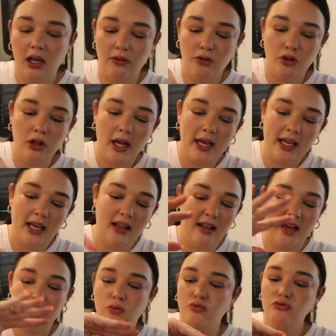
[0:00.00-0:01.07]
If you like it
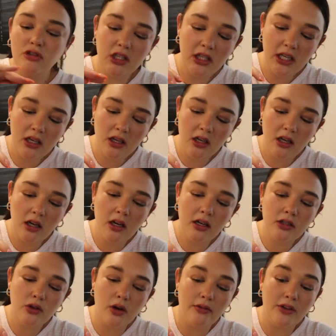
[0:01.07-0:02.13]
like really
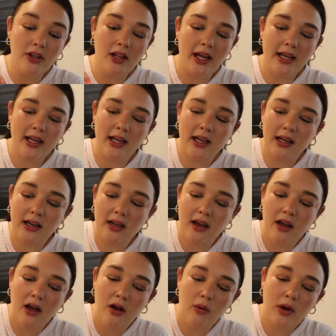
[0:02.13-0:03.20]
cooked or if you like it,
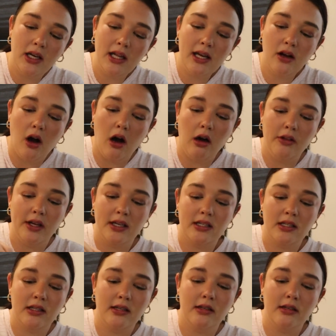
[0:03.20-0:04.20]
what do they call this?